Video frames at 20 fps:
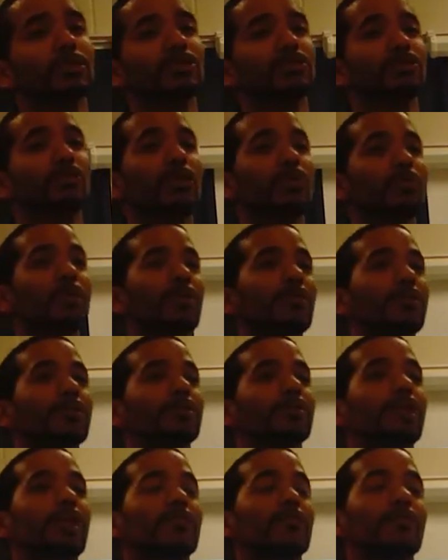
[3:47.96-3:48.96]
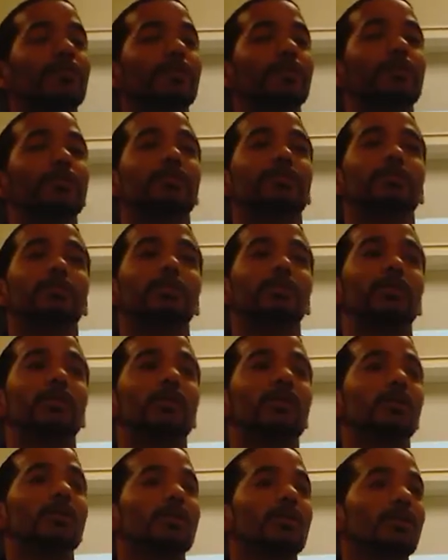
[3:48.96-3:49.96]
destroyed one of South Korea's
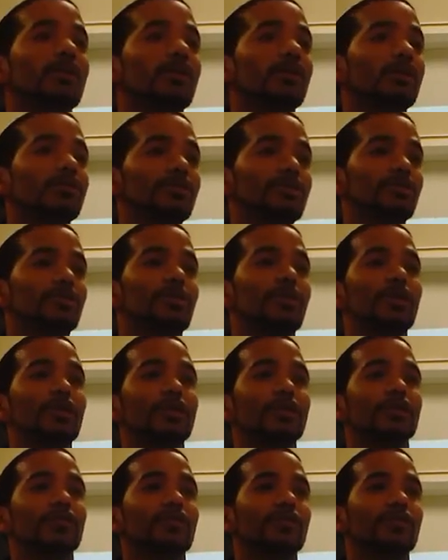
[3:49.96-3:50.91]
destroyers